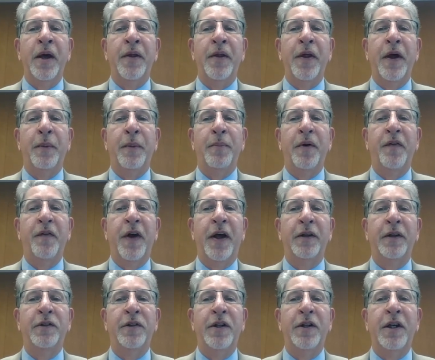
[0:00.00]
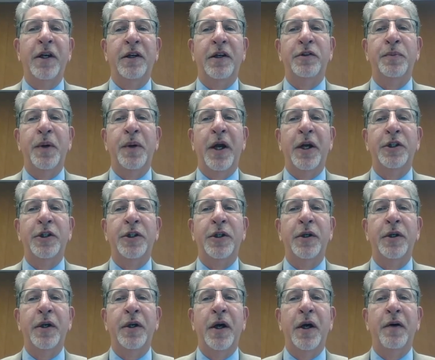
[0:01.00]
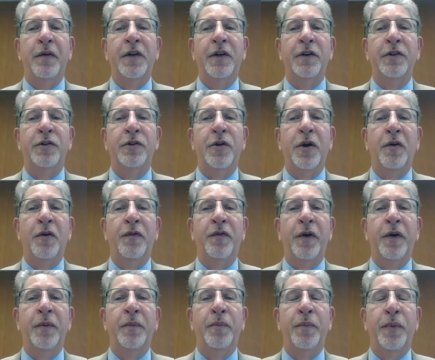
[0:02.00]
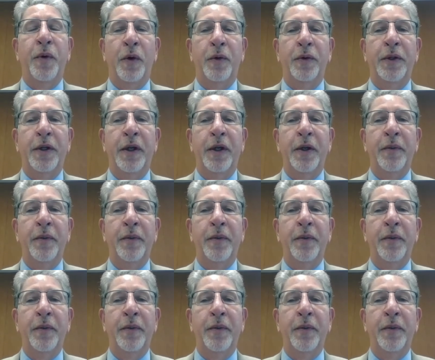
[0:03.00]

that prevents the expression of dystrophin protein.